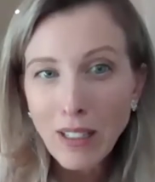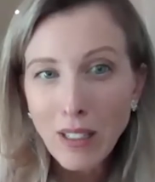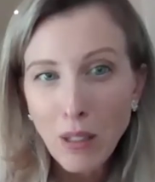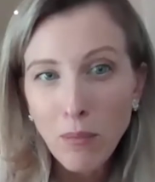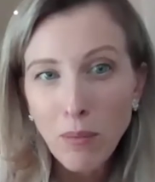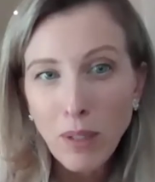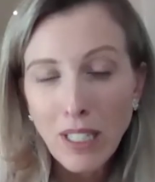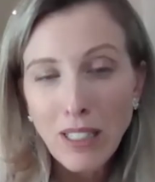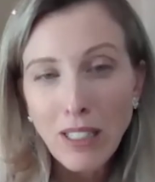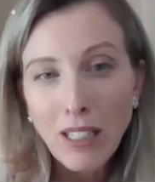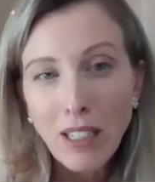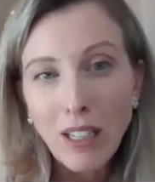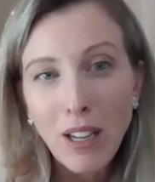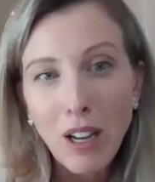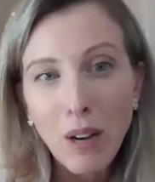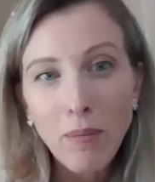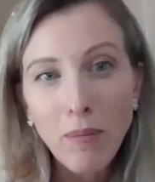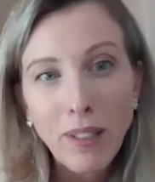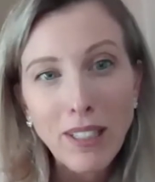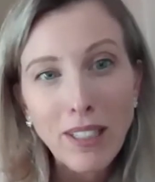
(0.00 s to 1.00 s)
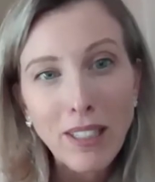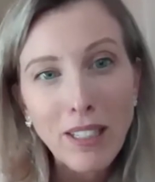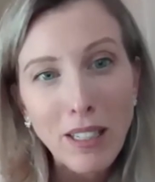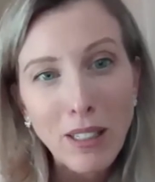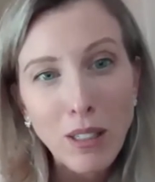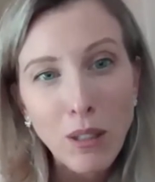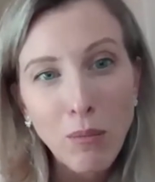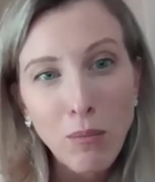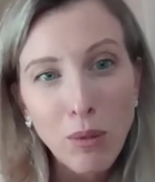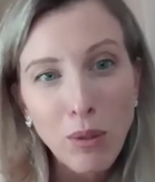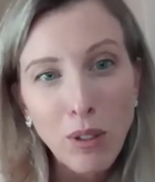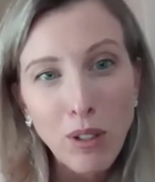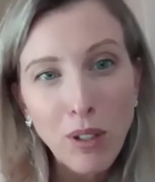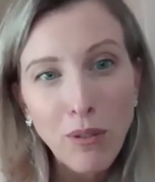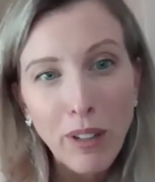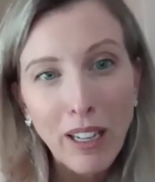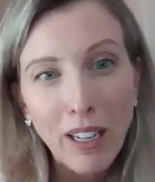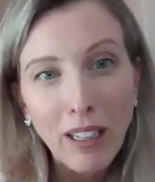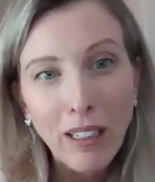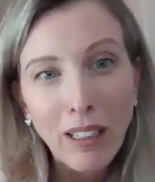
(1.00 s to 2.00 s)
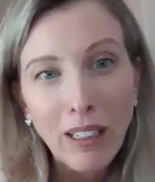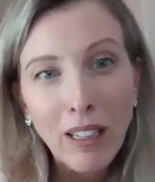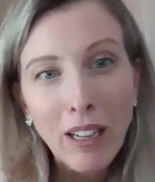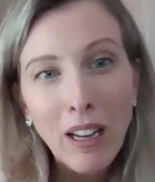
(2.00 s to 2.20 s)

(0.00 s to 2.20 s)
somebody's income is improving.